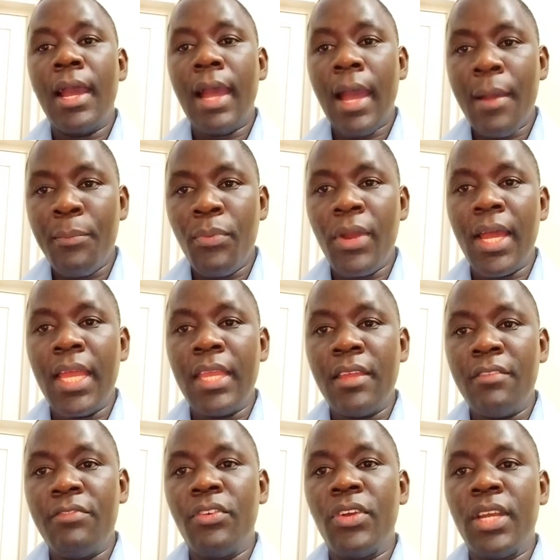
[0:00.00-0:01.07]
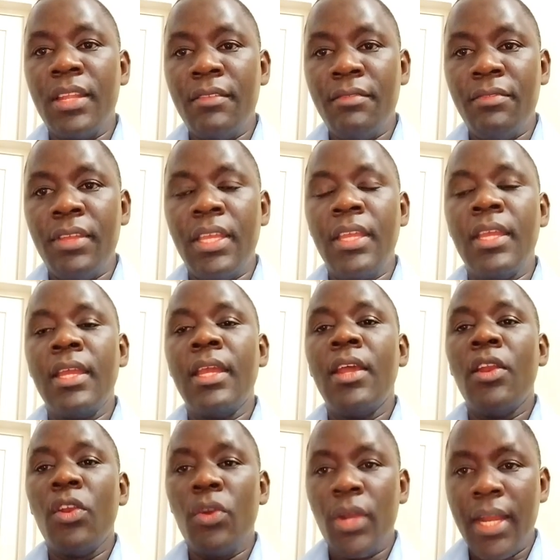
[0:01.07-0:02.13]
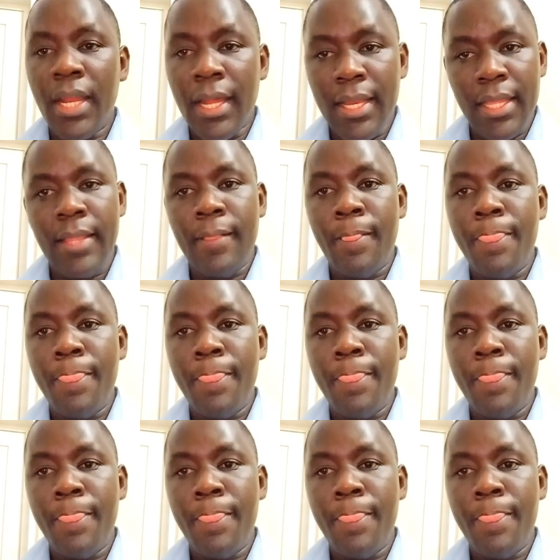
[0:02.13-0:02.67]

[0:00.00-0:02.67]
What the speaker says: applying for DV lottery,